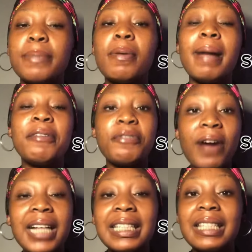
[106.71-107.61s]
but my
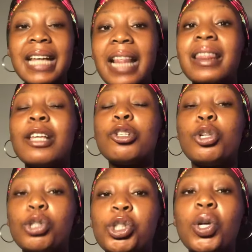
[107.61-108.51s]
friend said this
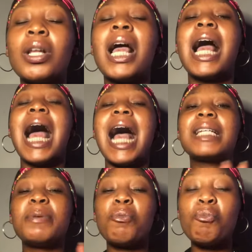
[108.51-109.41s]
lotion
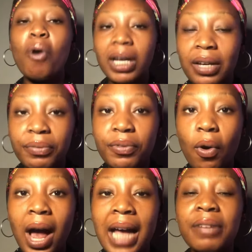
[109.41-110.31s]
has been working for her.